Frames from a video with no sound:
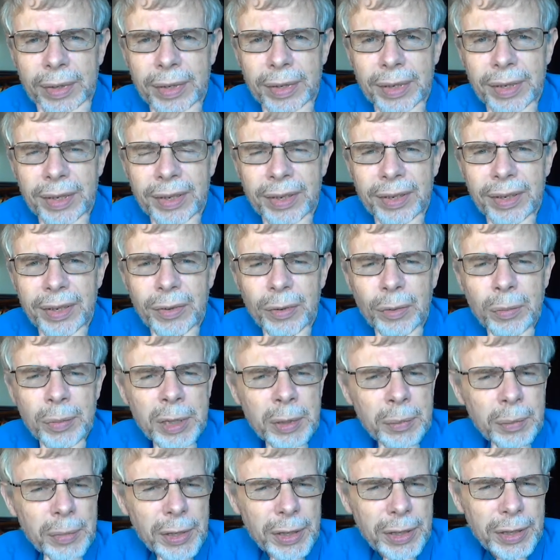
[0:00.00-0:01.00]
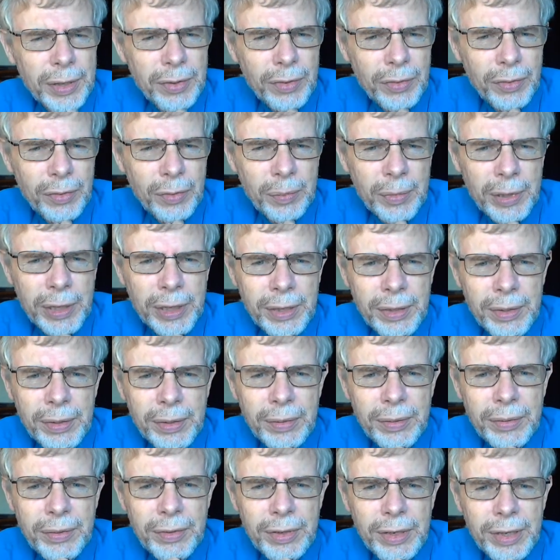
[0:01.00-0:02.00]
And I remember this from my
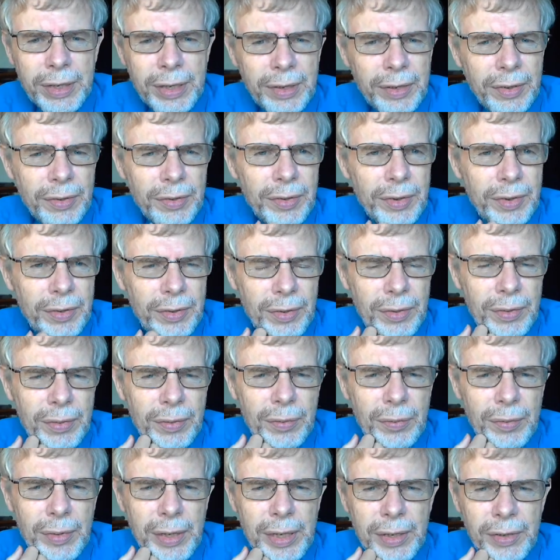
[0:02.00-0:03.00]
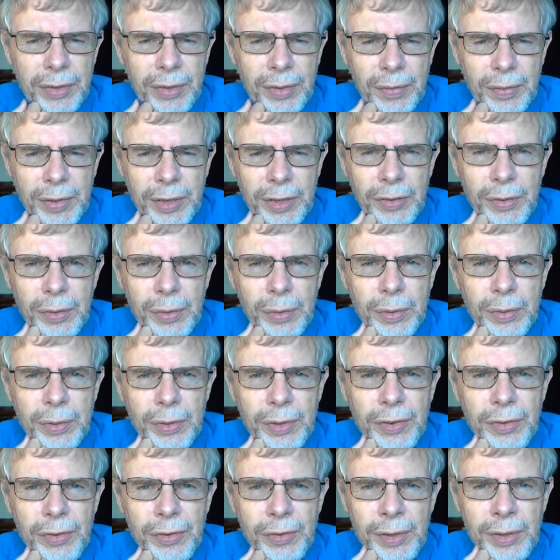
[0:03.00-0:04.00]
own days as a relatively new
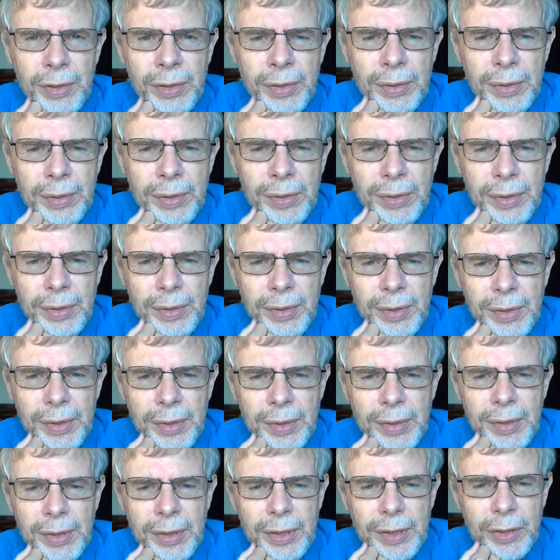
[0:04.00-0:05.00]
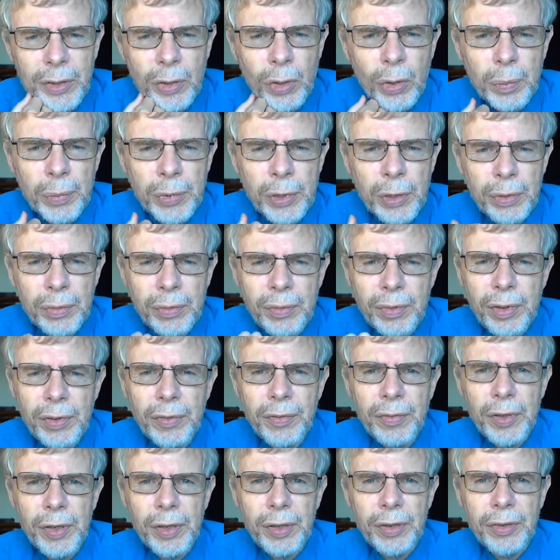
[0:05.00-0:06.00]
Christian. I got beyond the
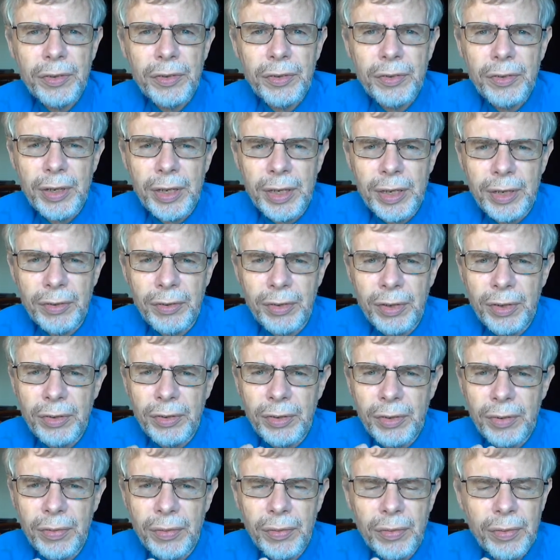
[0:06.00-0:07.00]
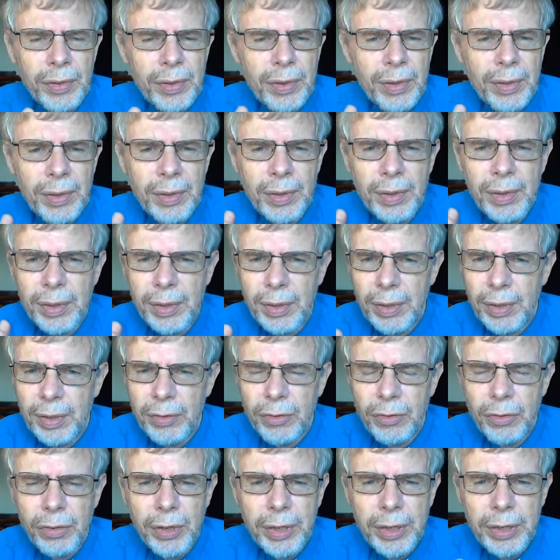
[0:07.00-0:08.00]
first stages of uh,
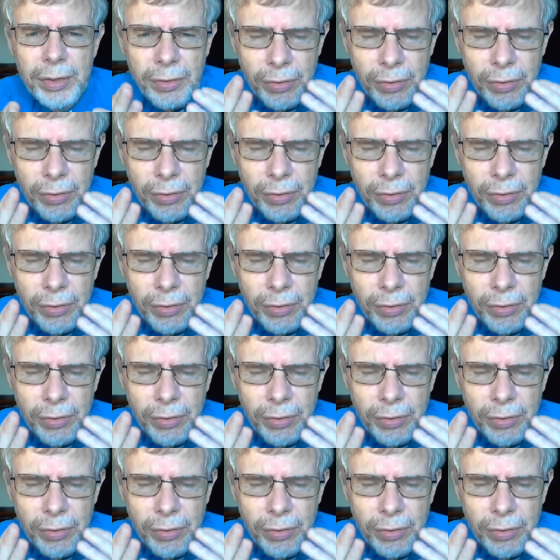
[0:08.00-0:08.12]
trying